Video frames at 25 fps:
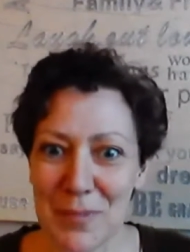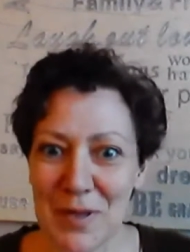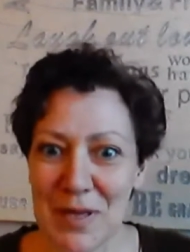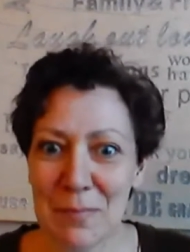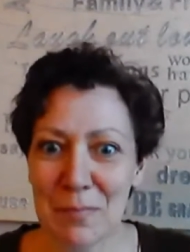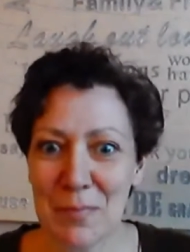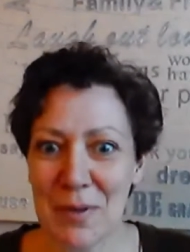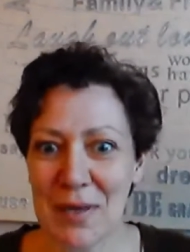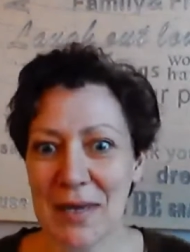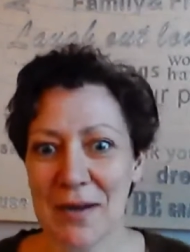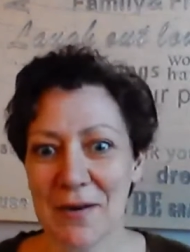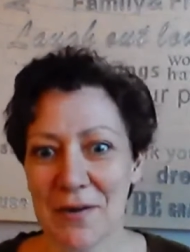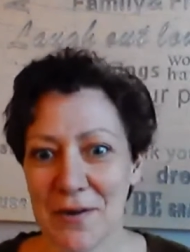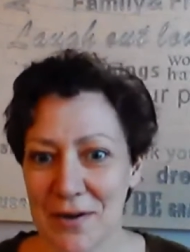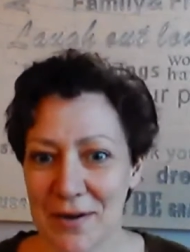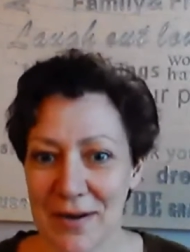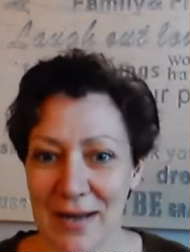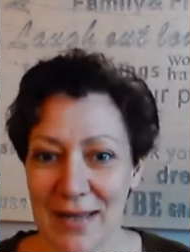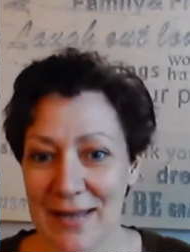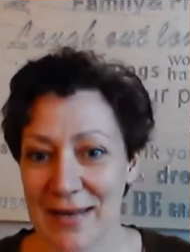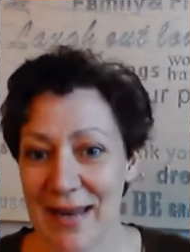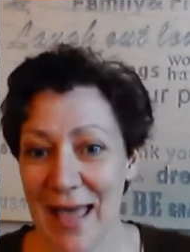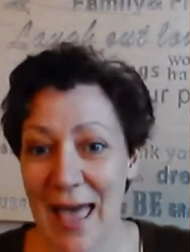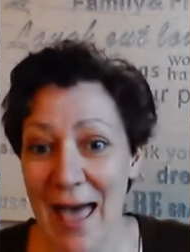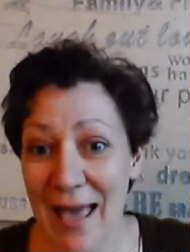be
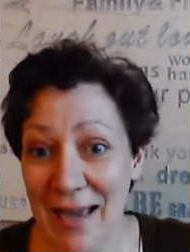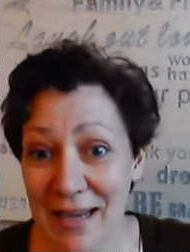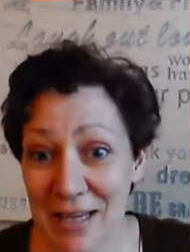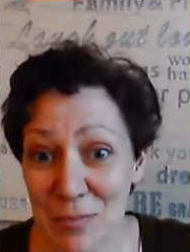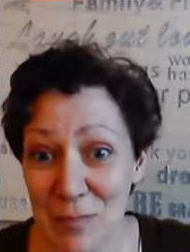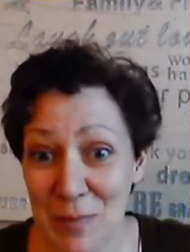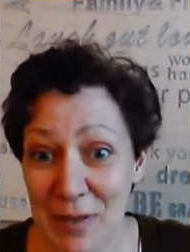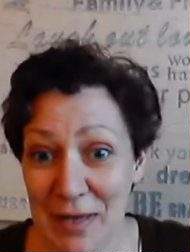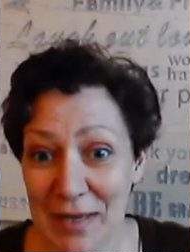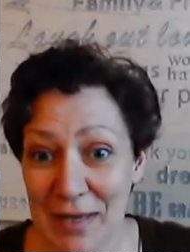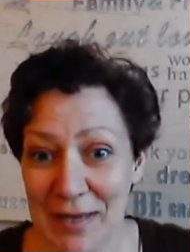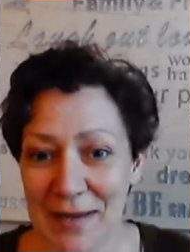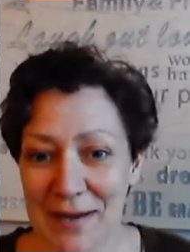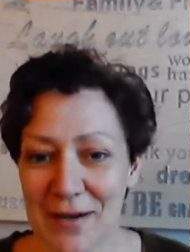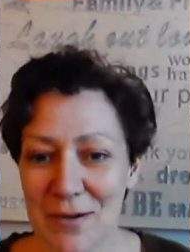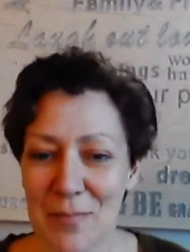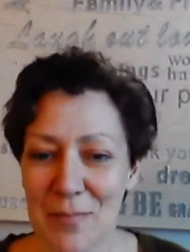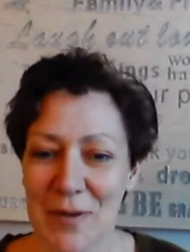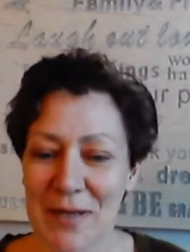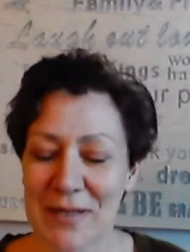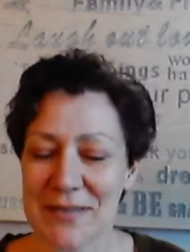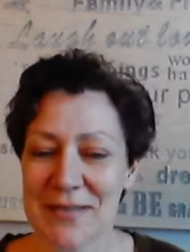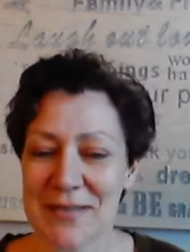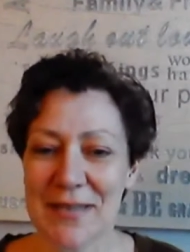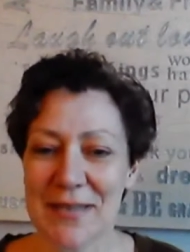bigger and act
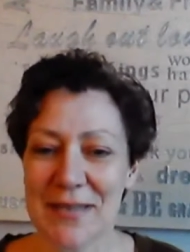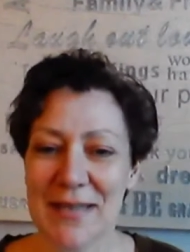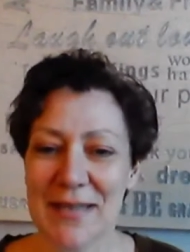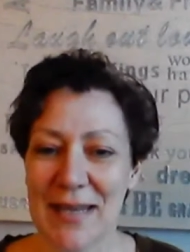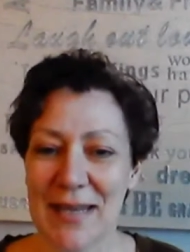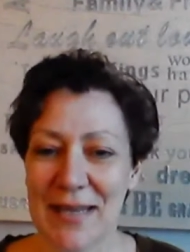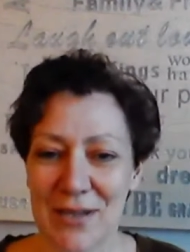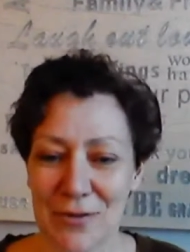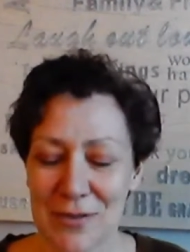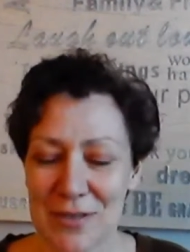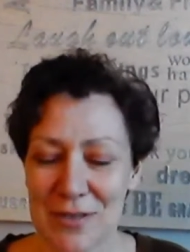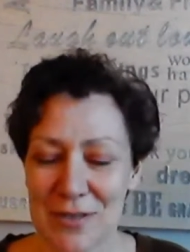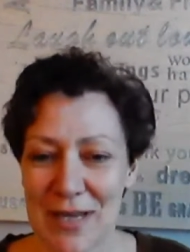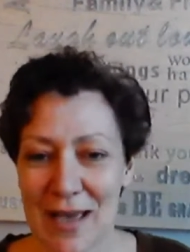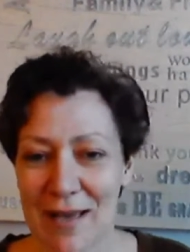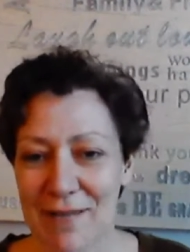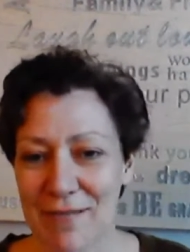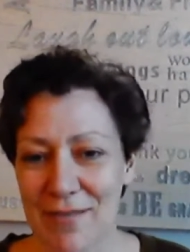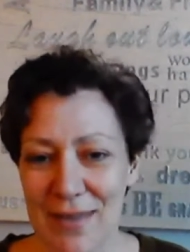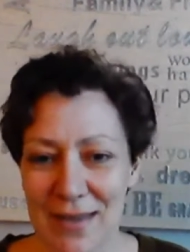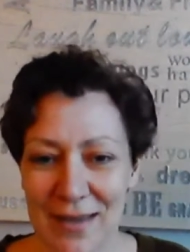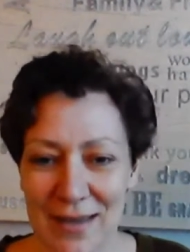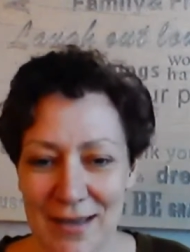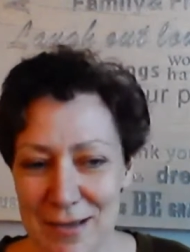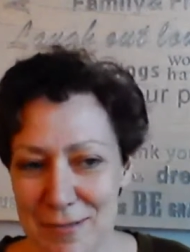bigger, but they don't
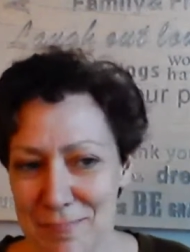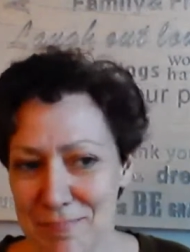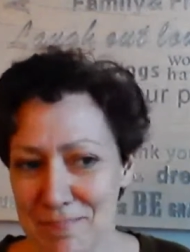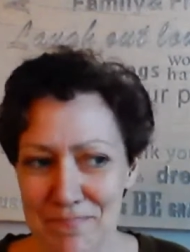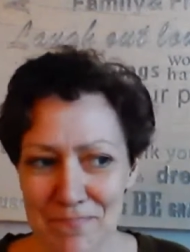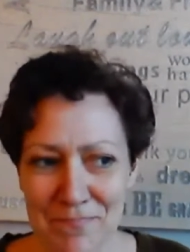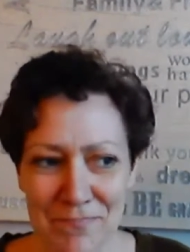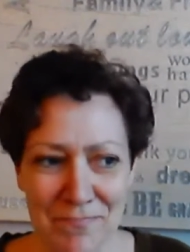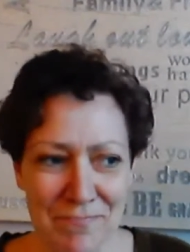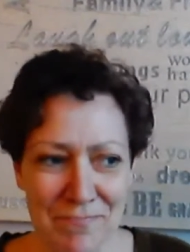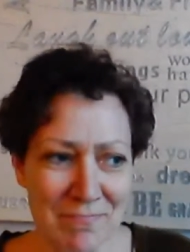have the